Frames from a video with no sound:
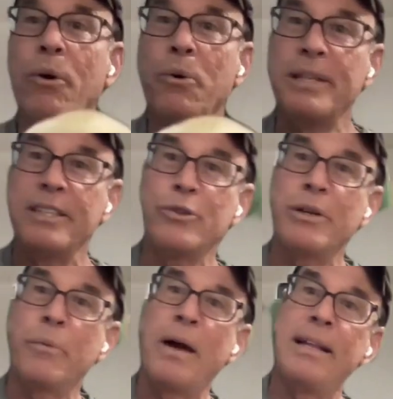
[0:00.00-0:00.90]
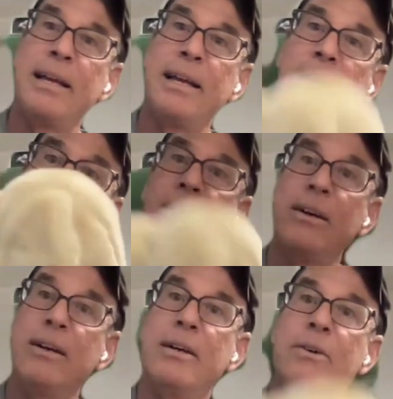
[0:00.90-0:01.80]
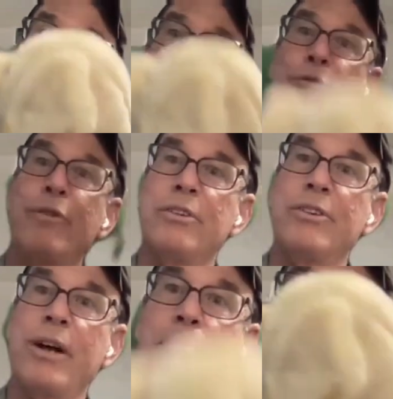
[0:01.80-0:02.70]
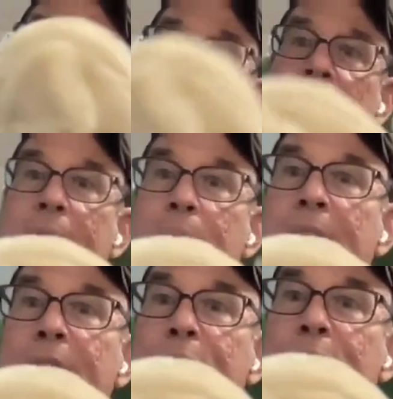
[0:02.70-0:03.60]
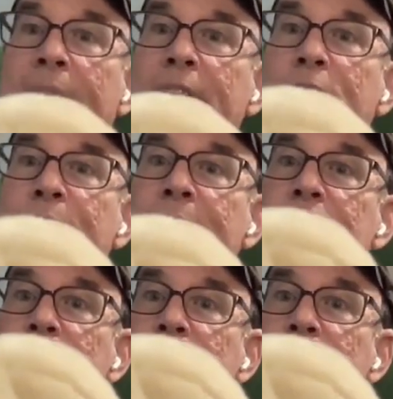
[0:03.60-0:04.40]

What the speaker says: want you holding the treat way in the air, or Murphy will jump to get it. But if you take the treat and